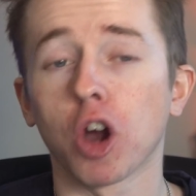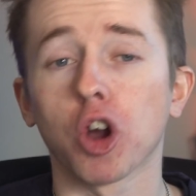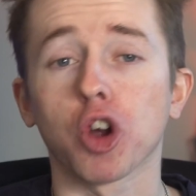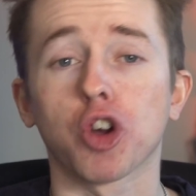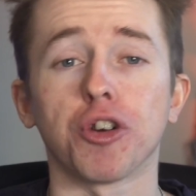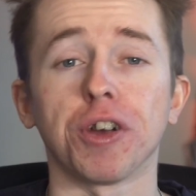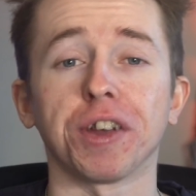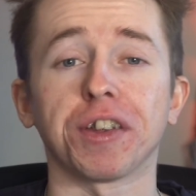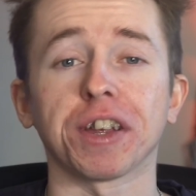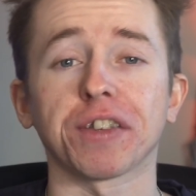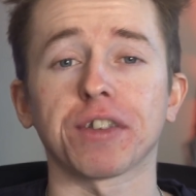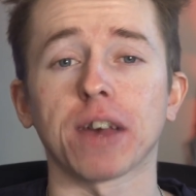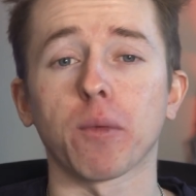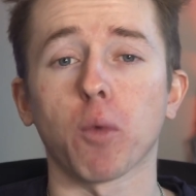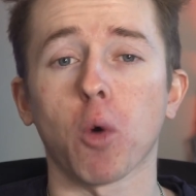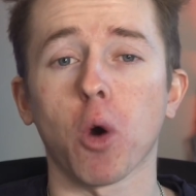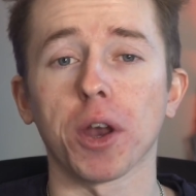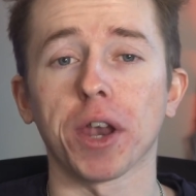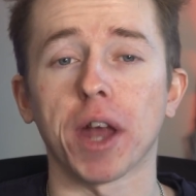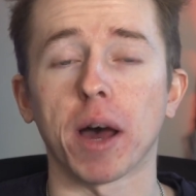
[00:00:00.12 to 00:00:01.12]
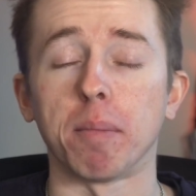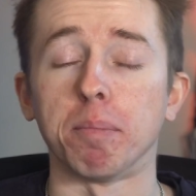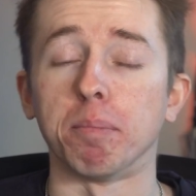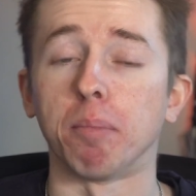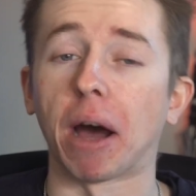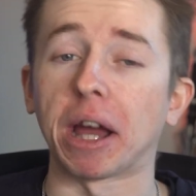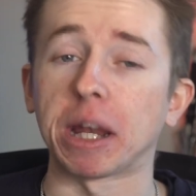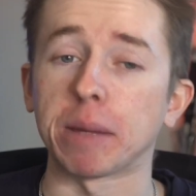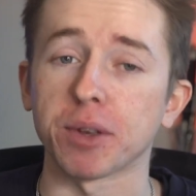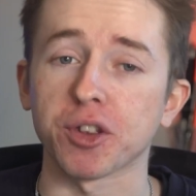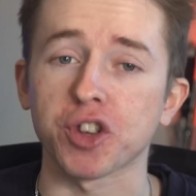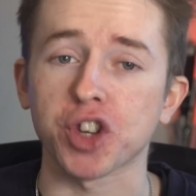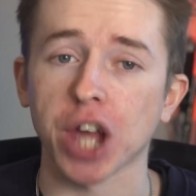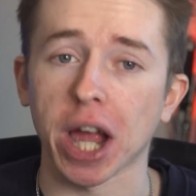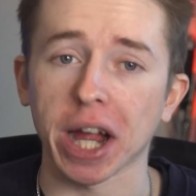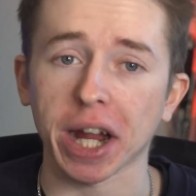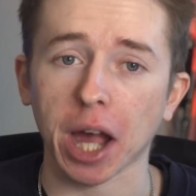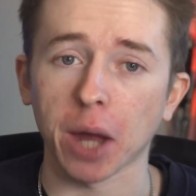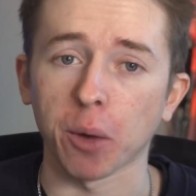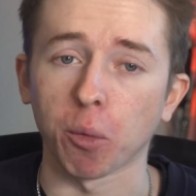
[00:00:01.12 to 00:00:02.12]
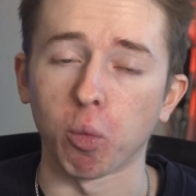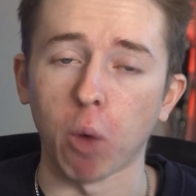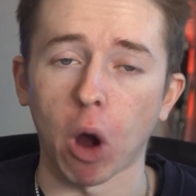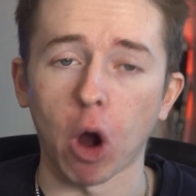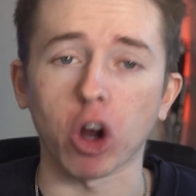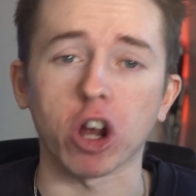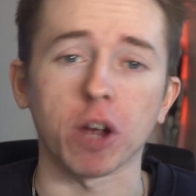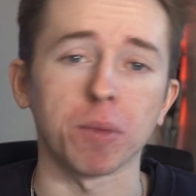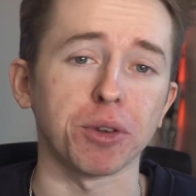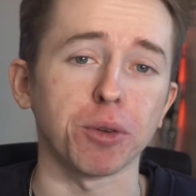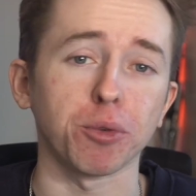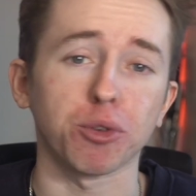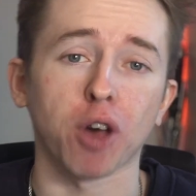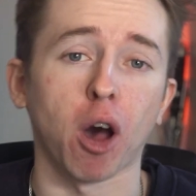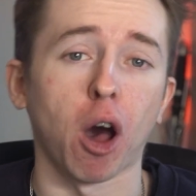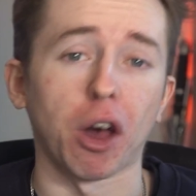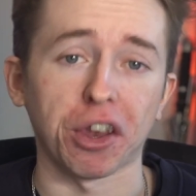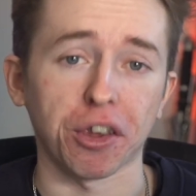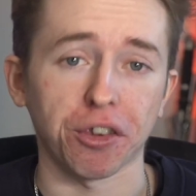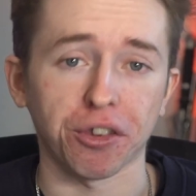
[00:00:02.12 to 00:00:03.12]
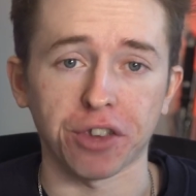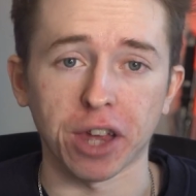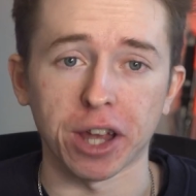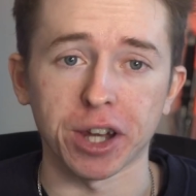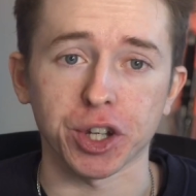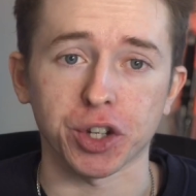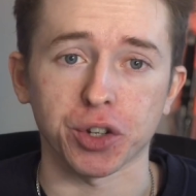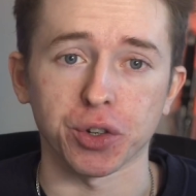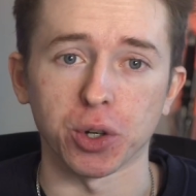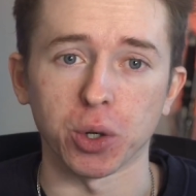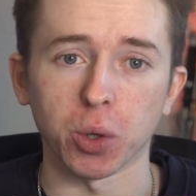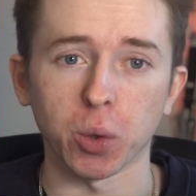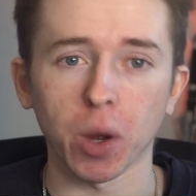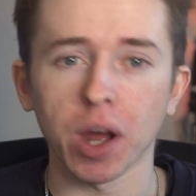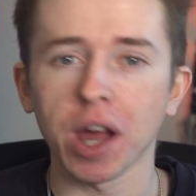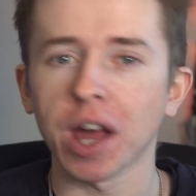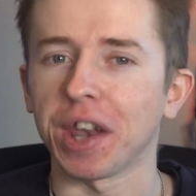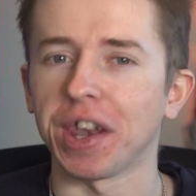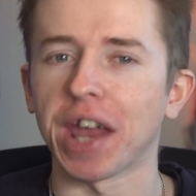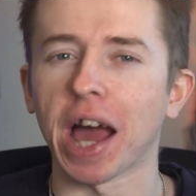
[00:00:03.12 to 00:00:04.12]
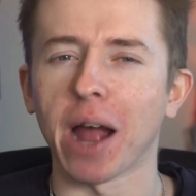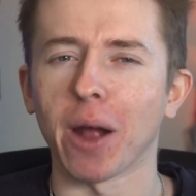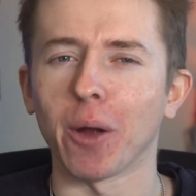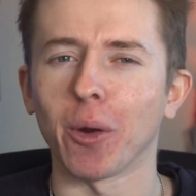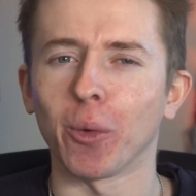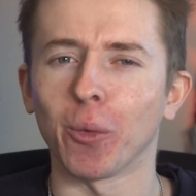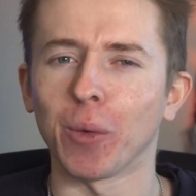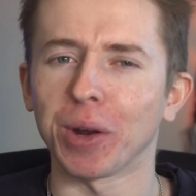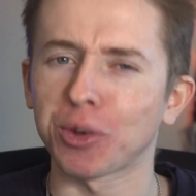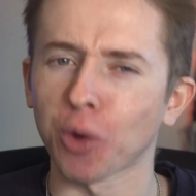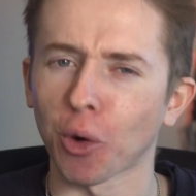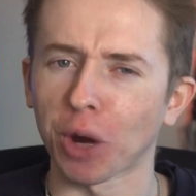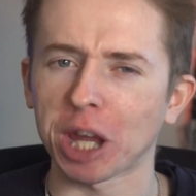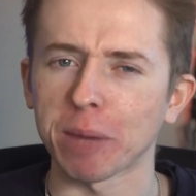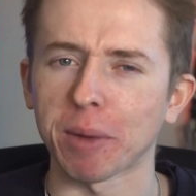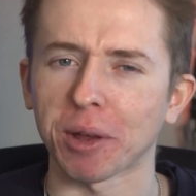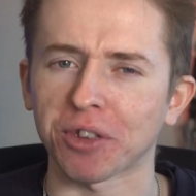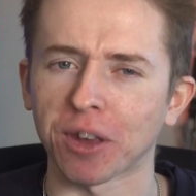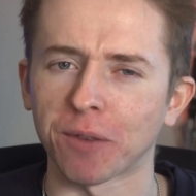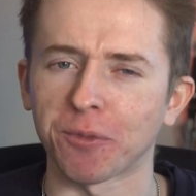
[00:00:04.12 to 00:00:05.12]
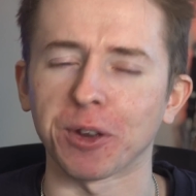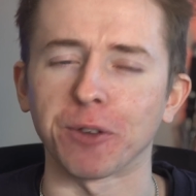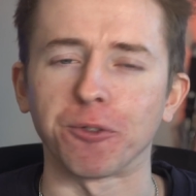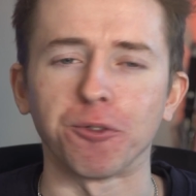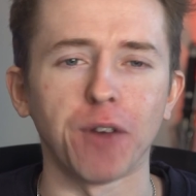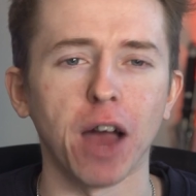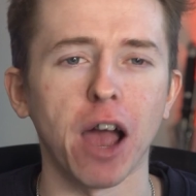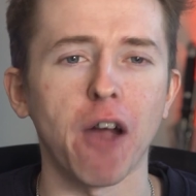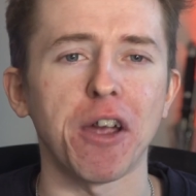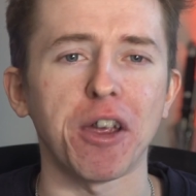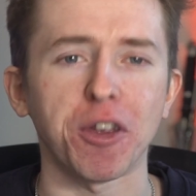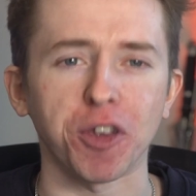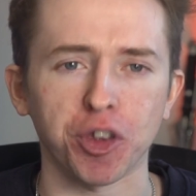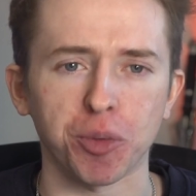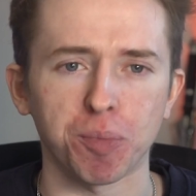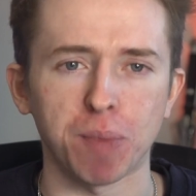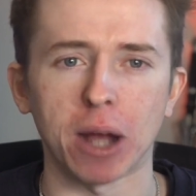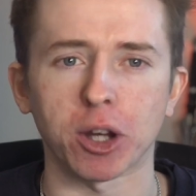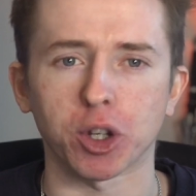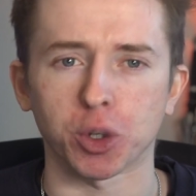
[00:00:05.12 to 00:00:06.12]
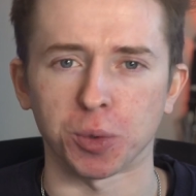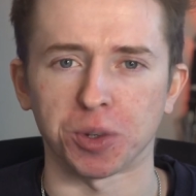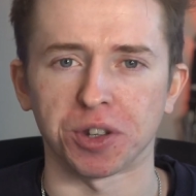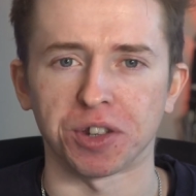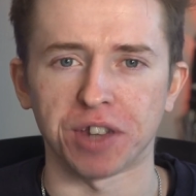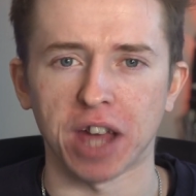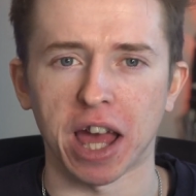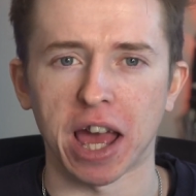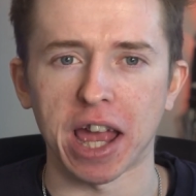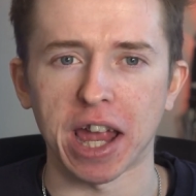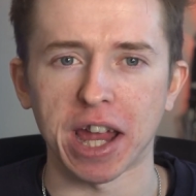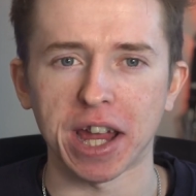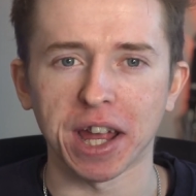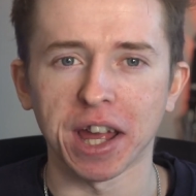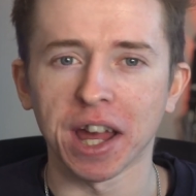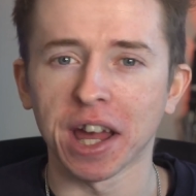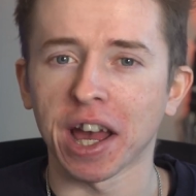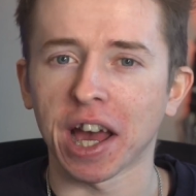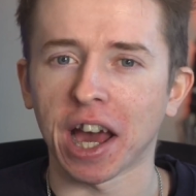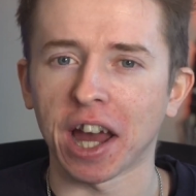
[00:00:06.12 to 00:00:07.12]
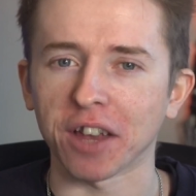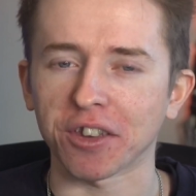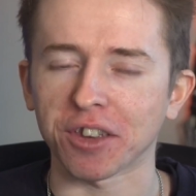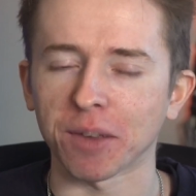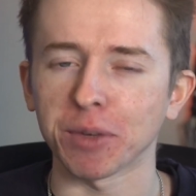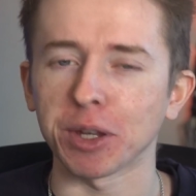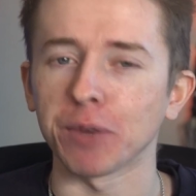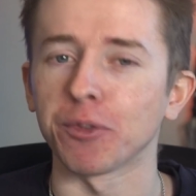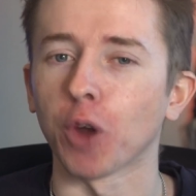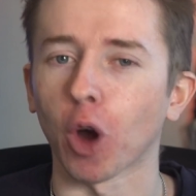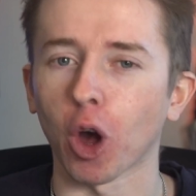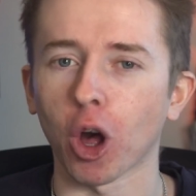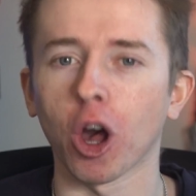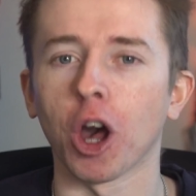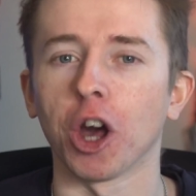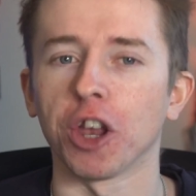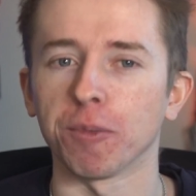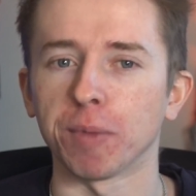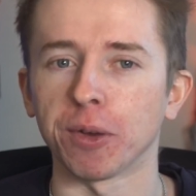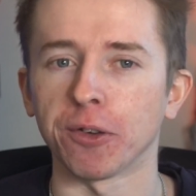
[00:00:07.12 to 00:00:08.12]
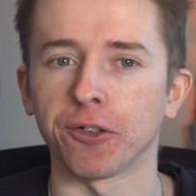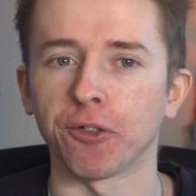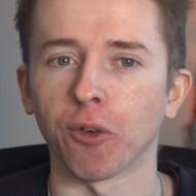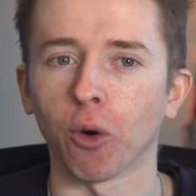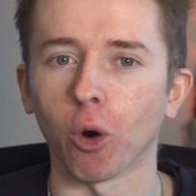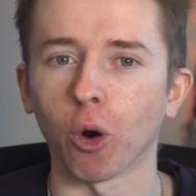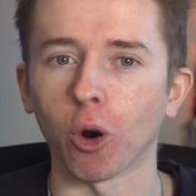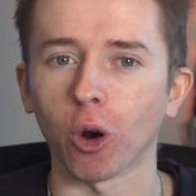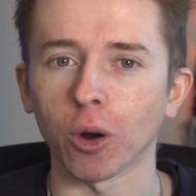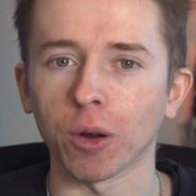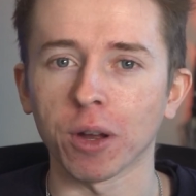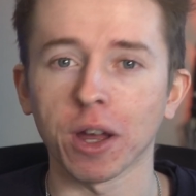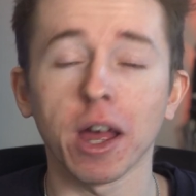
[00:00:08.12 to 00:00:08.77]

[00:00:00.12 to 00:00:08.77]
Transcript: Greetings everyone, my name is Jack and welcome to Tardis Central. Now, we're talking about something very special today, and it's something you've not heard of before.